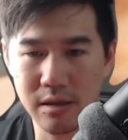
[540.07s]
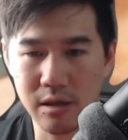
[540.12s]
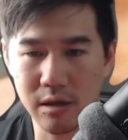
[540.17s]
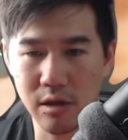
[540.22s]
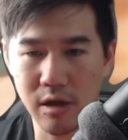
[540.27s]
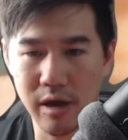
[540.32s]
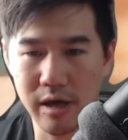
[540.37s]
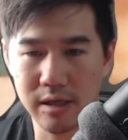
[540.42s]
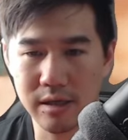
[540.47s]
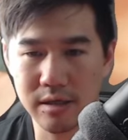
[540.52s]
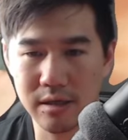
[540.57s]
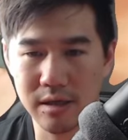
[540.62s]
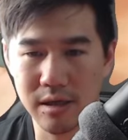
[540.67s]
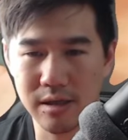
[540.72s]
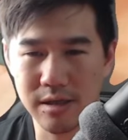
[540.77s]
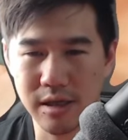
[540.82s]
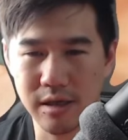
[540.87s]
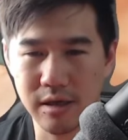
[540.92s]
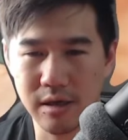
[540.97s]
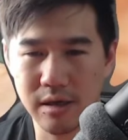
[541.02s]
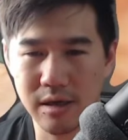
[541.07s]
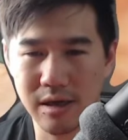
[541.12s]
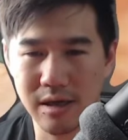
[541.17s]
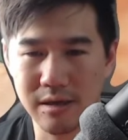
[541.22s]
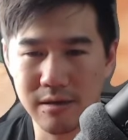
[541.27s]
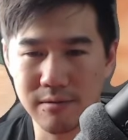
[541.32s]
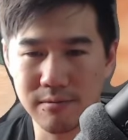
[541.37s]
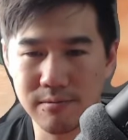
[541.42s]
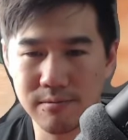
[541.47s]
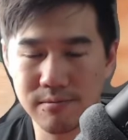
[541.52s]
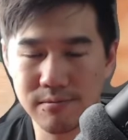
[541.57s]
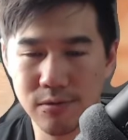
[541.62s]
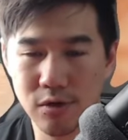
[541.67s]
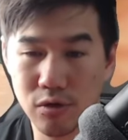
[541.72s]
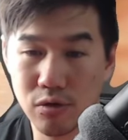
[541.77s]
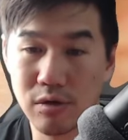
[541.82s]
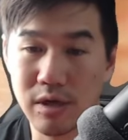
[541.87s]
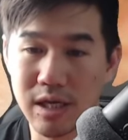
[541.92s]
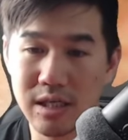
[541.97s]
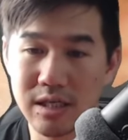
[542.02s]
lights I think
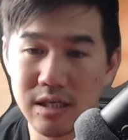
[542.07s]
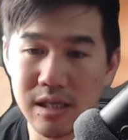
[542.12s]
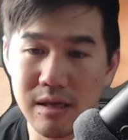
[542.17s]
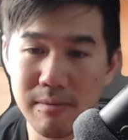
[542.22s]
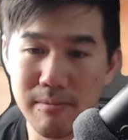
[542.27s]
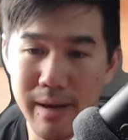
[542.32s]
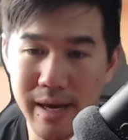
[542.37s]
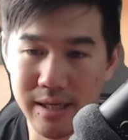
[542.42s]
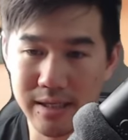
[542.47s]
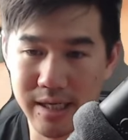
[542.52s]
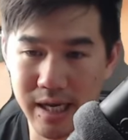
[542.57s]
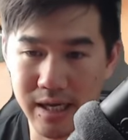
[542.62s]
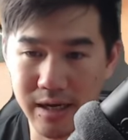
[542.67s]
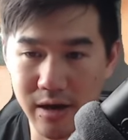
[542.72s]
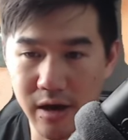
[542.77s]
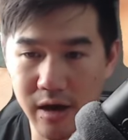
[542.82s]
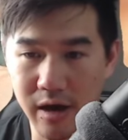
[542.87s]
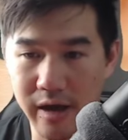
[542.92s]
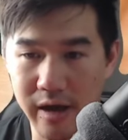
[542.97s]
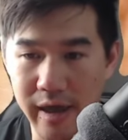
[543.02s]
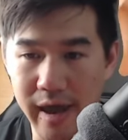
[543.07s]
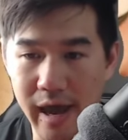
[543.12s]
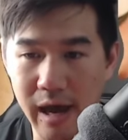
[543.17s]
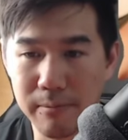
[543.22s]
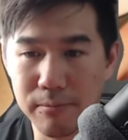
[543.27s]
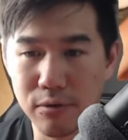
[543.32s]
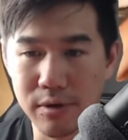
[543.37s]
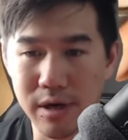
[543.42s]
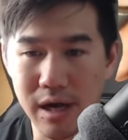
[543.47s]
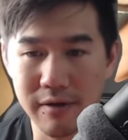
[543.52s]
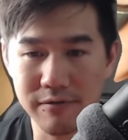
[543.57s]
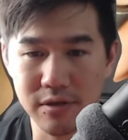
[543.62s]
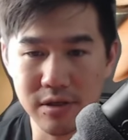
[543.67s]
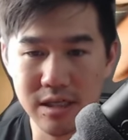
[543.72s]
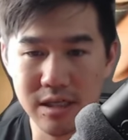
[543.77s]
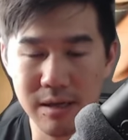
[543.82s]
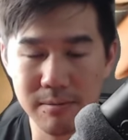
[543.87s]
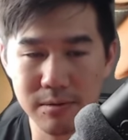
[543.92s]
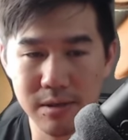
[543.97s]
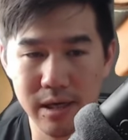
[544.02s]
could easily maintain a higher output after
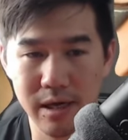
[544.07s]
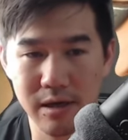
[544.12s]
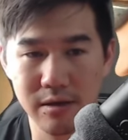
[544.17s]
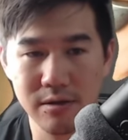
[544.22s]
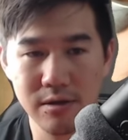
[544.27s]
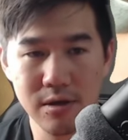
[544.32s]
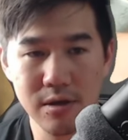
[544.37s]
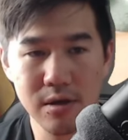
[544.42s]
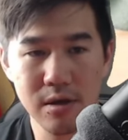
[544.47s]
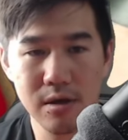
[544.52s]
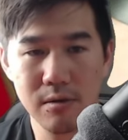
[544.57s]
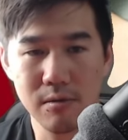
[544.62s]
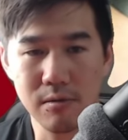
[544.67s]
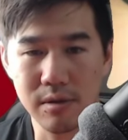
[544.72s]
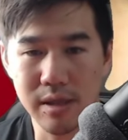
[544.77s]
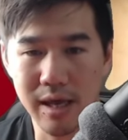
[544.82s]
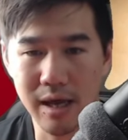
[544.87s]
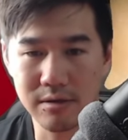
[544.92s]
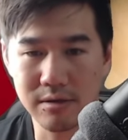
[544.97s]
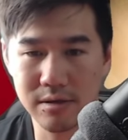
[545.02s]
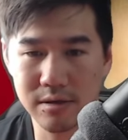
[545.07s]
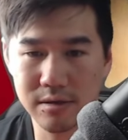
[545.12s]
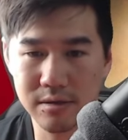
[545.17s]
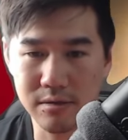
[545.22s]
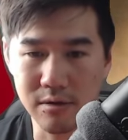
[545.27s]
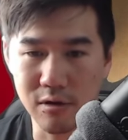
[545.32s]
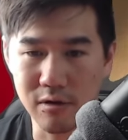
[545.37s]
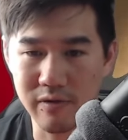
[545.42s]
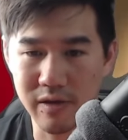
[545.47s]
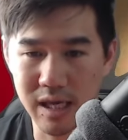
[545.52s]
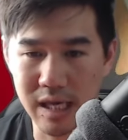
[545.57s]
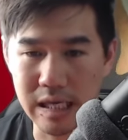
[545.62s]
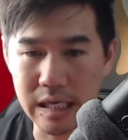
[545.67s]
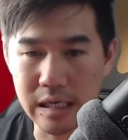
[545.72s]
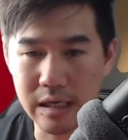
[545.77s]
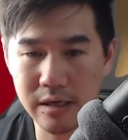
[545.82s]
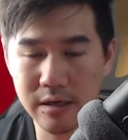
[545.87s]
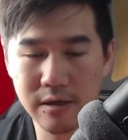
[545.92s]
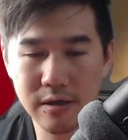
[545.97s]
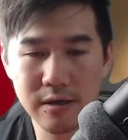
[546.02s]
step down without
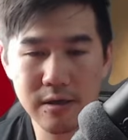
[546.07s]
overheating.